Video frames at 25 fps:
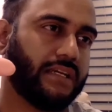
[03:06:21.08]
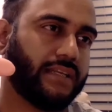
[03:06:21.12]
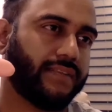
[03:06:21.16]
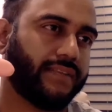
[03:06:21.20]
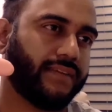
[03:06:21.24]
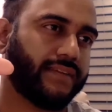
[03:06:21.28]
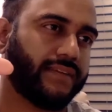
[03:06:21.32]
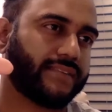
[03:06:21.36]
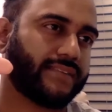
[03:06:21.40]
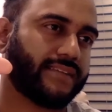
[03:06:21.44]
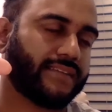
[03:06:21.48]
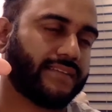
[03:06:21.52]

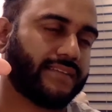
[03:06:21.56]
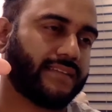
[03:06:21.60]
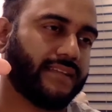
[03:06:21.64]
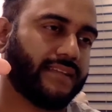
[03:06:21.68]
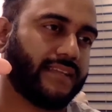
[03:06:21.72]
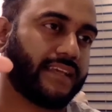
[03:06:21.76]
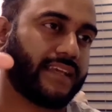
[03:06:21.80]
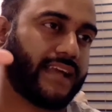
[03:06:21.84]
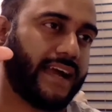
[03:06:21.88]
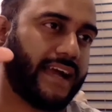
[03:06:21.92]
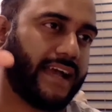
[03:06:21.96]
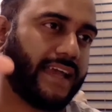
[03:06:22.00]
there's
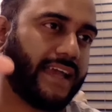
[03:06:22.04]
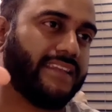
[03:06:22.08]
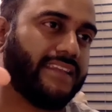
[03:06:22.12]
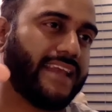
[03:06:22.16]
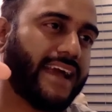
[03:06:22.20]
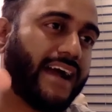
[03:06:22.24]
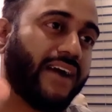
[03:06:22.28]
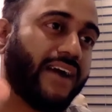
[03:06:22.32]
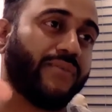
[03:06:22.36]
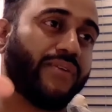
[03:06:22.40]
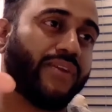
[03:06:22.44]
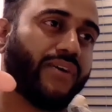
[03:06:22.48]
I
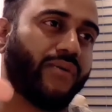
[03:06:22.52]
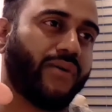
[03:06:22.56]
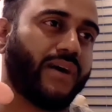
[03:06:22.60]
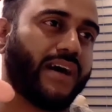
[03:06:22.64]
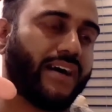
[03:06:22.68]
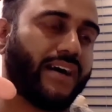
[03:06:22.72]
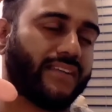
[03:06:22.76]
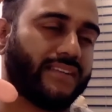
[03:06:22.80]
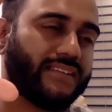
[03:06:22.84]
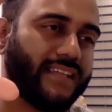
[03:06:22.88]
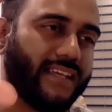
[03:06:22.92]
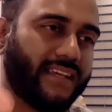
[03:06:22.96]
now know
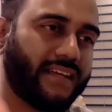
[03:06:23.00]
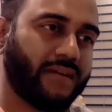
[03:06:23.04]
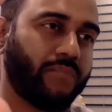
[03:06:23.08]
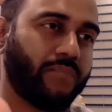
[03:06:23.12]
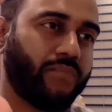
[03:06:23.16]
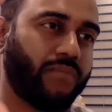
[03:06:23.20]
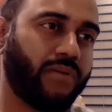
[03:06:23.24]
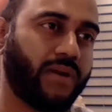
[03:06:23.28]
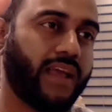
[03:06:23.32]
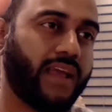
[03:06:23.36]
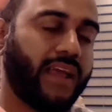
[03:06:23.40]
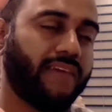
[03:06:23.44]
how to take a
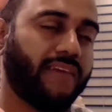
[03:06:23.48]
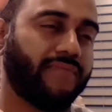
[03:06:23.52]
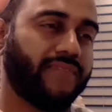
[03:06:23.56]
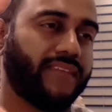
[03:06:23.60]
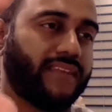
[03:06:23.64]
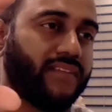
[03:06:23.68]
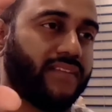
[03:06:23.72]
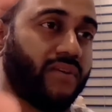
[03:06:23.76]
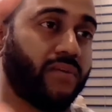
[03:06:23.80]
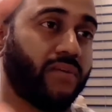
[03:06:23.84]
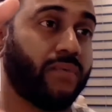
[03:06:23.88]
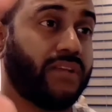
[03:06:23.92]
brand
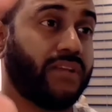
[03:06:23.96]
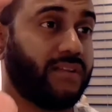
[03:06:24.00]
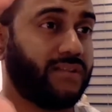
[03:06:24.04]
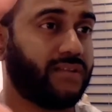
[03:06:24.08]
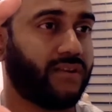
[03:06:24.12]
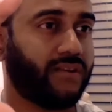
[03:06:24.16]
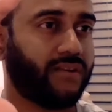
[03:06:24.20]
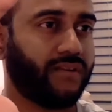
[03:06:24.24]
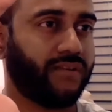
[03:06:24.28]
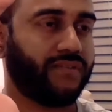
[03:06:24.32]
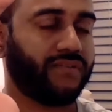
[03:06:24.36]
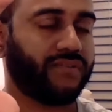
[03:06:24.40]
that nobody
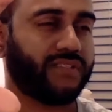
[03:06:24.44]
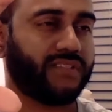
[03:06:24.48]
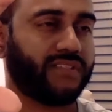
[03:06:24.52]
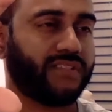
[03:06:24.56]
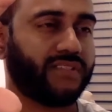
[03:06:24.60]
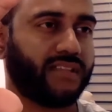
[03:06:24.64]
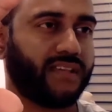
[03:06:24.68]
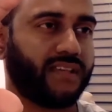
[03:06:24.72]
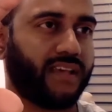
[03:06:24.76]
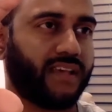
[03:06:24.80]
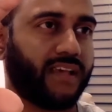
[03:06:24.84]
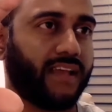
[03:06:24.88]

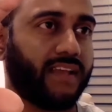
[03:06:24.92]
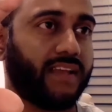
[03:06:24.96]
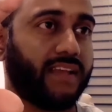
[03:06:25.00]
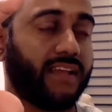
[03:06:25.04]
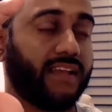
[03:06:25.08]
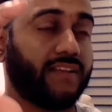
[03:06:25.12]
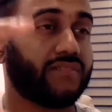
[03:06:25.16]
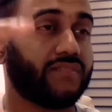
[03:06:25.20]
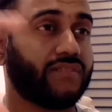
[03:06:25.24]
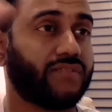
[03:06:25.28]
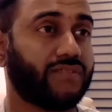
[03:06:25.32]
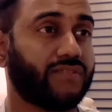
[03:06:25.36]
knows and
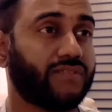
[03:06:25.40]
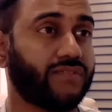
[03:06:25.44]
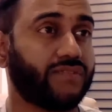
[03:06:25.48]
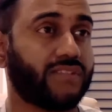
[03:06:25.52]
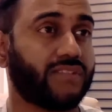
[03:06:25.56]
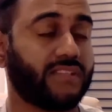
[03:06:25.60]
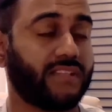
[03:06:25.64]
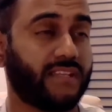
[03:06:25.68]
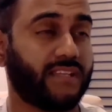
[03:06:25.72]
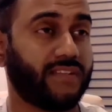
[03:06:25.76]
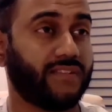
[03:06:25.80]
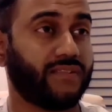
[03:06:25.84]

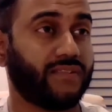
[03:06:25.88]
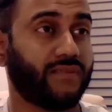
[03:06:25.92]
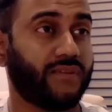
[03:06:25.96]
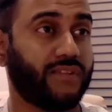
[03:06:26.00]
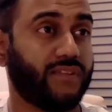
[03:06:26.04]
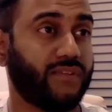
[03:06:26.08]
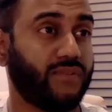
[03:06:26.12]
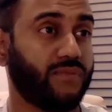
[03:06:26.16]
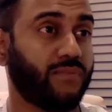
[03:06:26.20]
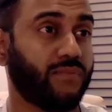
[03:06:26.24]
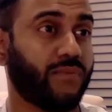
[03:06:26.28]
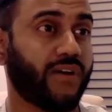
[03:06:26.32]
introduce it into a
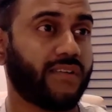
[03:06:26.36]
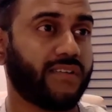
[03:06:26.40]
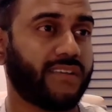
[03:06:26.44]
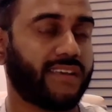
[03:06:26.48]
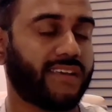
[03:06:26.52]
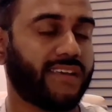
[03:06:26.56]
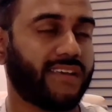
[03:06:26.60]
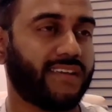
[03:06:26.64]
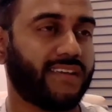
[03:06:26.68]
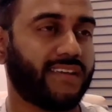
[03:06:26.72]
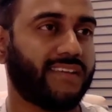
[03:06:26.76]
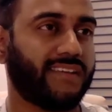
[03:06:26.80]
new
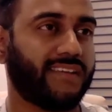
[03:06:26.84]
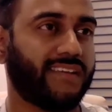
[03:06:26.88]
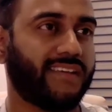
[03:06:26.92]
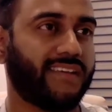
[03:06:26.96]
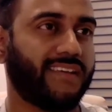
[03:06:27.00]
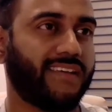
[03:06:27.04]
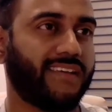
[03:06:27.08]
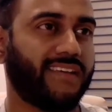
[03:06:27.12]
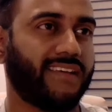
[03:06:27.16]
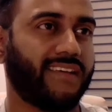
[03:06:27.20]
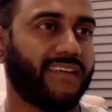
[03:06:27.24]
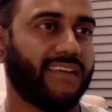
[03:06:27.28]
market
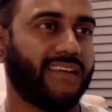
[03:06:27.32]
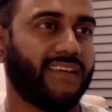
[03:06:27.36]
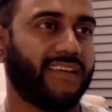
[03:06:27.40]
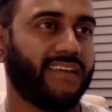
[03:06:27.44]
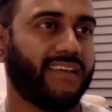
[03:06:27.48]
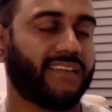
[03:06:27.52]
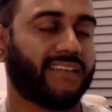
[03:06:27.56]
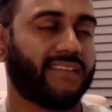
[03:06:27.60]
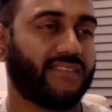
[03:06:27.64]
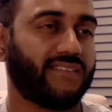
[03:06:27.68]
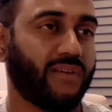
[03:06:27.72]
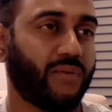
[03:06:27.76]

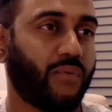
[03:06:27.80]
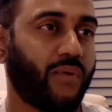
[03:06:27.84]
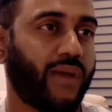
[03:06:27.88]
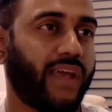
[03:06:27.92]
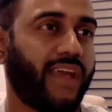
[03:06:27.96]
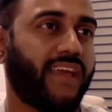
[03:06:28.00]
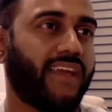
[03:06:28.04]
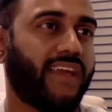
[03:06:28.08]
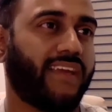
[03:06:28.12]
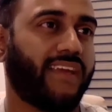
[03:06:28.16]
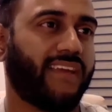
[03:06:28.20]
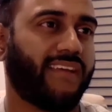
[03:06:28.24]
the
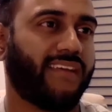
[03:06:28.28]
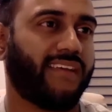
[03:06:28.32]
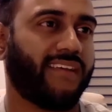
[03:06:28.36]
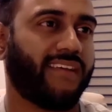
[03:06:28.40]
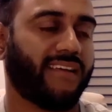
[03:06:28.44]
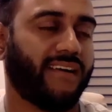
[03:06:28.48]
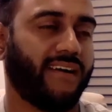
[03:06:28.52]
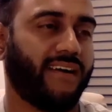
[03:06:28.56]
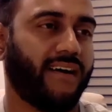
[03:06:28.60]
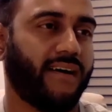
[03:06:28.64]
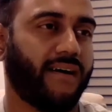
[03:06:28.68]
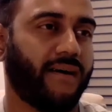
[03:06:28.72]
way,
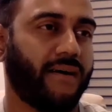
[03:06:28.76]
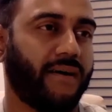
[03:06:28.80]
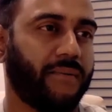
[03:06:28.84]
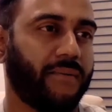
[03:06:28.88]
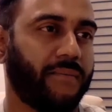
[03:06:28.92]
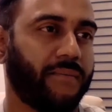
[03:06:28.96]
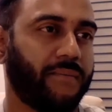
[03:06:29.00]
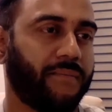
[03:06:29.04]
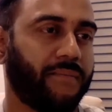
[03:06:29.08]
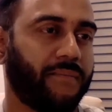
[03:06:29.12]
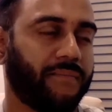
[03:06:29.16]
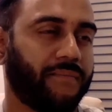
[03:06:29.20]

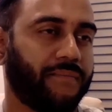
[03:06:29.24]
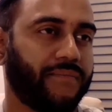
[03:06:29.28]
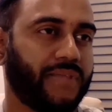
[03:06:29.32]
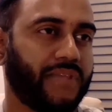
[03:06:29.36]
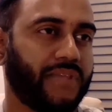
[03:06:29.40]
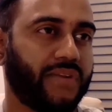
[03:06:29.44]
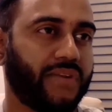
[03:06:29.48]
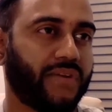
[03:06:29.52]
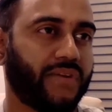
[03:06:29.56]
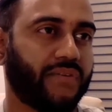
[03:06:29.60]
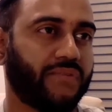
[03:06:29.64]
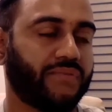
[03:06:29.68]

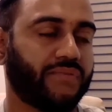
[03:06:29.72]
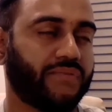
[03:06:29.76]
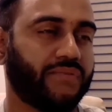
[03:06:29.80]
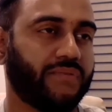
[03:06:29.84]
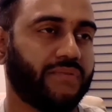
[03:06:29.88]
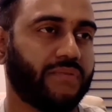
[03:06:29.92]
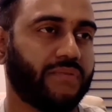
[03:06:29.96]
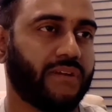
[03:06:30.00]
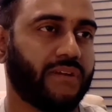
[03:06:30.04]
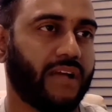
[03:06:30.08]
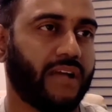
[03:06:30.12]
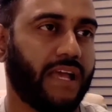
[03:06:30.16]
you know,
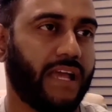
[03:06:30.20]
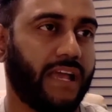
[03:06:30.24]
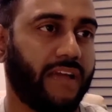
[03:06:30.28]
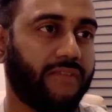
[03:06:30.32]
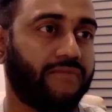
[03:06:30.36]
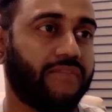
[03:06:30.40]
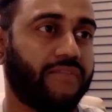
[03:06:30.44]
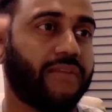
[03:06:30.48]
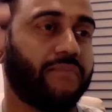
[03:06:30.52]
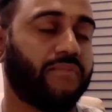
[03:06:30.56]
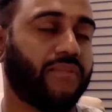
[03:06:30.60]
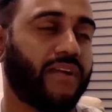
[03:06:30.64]

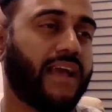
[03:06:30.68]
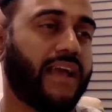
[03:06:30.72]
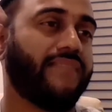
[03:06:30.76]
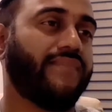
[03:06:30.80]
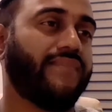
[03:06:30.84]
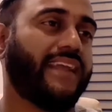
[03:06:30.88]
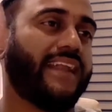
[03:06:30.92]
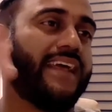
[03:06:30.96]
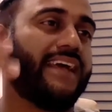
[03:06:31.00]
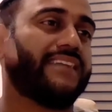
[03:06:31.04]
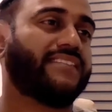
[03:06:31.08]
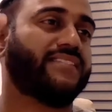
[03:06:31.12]
every
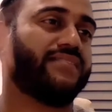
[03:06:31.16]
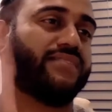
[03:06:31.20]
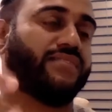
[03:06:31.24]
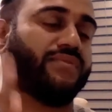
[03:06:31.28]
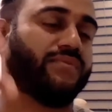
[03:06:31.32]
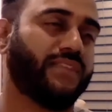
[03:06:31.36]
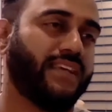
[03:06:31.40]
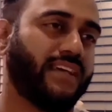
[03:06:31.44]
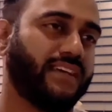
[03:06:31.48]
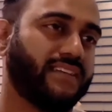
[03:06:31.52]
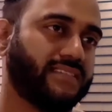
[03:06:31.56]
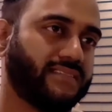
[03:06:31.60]
brand that had to
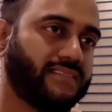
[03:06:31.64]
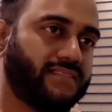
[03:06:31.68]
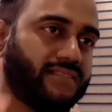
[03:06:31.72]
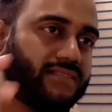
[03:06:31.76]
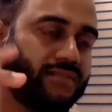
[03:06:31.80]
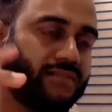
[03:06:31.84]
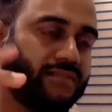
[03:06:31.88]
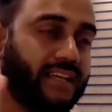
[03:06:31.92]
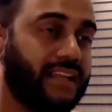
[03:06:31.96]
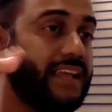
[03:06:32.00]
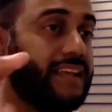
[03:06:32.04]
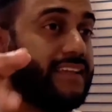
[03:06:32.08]
do that.
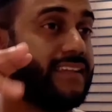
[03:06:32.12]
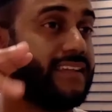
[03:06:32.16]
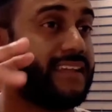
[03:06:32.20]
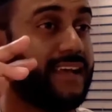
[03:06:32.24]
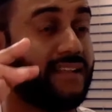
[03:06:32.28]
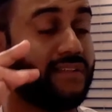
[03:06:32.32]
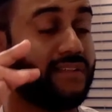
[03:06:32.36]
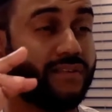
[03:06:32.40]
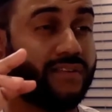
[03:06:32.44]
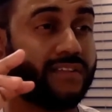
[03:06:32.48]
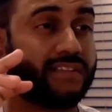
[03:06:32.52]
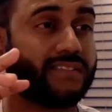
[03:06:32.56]
And
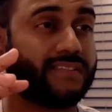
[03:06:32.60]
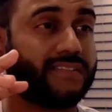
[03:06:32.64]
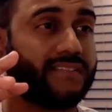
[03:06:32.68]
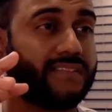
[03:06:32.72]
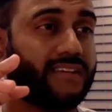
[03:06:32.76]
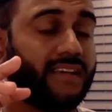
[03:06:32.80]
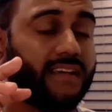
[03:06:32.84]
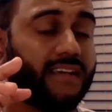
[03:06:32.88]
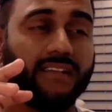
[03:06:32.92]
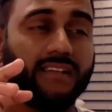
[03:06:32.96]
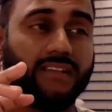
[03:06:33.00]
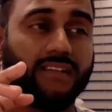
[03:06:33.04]
that looks,
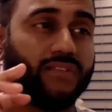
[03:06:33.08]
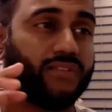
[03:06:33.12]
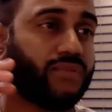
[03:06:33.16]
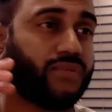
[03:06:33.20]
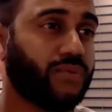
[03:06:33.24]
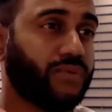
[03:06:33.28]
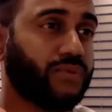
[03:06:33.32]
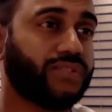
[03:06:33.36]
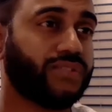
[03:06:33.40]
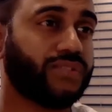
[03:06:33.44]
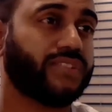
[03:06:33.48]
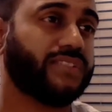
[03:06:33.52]
the
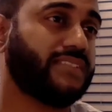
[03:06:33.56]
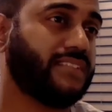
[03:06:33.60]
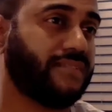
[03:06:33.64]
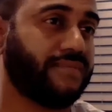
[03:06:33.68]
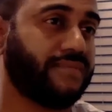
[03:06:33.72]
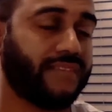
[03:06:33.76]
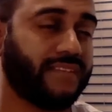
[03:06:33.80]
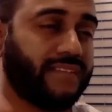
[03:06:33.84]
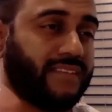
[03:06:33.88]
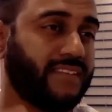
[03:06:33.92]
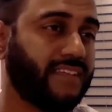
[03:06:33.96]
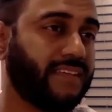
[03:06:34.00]
tools are
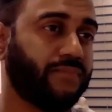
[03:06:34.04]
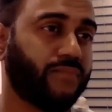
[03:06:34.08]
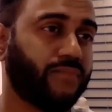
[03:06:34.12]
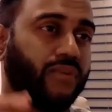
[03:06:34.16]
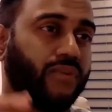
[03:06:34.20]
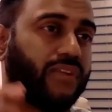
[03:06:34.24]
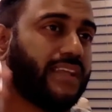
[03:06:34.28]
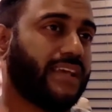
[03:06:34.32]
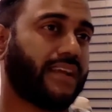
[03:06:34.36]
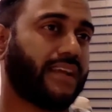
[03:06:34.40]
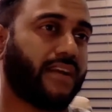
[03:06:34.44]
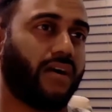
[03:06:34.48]
different. Think
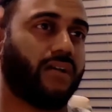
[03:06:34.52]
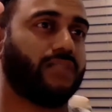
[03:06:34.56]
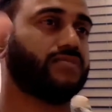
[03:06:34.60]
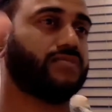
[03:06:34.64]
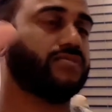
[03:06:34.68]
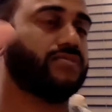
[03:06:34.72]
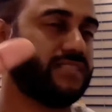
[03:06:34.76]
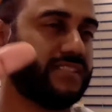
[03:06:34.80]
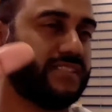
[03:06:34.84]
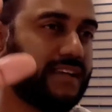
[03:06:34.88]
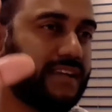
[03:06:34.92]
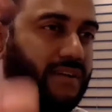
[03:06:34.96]
more like
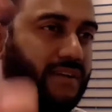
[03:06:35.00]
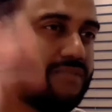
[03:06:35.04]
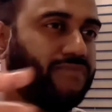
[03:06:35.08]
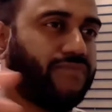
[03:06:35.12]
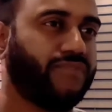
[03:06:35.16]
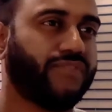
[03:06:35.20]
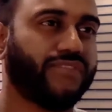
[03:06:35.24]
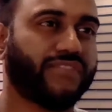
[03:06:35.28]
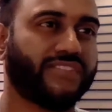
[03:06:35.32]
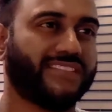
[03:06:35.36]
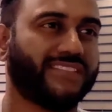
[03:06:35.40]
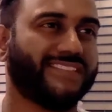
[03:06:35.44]
ultrasound
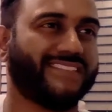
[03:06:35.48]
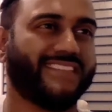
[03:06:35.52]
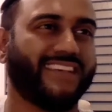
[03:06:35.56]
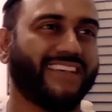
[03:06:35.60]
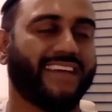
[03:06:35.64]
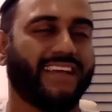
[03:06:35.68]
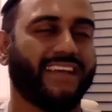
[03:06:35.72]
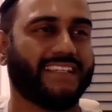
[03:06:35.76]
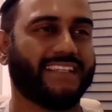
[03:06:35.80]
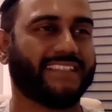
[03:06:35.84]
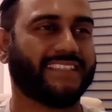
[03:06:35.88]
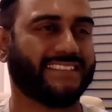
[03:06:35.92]
versus
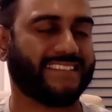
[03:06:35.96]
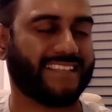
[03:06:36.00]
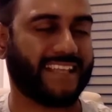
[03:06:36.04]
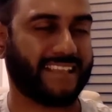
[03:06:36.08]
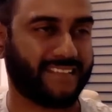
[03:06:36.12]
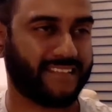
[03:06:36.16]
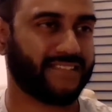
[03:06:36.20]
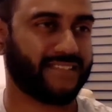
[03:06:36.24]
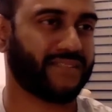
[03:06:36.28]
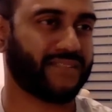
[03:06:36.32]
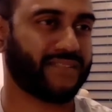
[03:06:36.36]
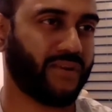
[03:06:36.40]
a
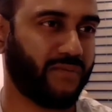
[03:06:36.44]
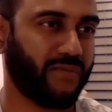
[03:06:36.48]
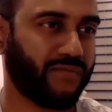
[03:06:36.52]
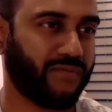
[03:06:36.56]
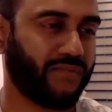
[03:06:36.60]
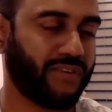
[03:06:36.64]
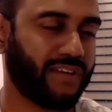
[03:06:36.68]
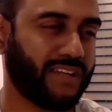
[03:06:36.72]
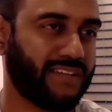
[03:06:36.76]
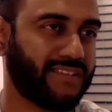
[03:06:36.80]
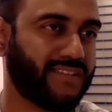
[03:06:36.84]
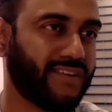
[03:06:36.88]
stethoscope
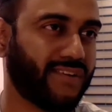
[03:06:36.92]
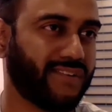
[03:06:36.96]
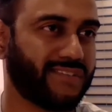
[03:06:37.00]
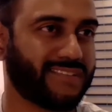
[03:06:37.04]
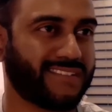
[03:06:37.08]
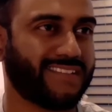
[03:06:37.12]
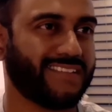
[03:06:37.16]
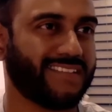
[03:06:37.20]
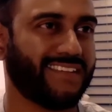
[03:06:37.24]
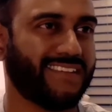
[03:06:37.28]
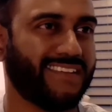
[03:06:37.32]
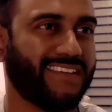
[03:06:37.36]
for an
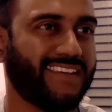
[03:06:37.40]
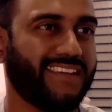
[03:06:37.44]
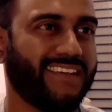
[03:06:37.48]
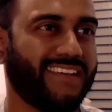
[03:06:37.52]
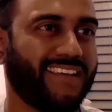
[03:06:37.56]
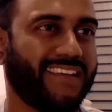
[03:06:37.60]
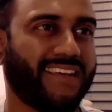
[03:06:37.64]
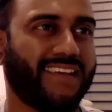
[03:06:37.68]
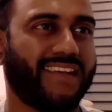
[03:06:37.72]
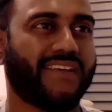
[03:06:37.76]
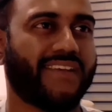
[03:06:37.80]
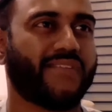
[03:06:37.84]
adult,
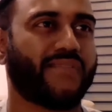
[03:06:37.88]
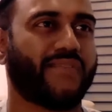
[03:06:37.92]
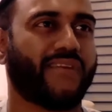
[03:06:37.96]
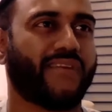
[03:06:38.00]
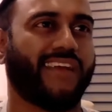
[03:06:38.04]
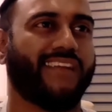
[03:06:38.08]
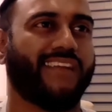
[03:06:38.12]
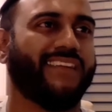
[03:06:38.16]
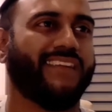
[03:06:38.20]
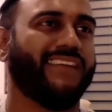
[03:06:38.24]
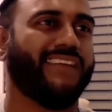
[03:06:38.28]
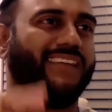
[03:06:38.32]

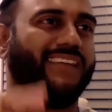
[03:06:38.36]
right?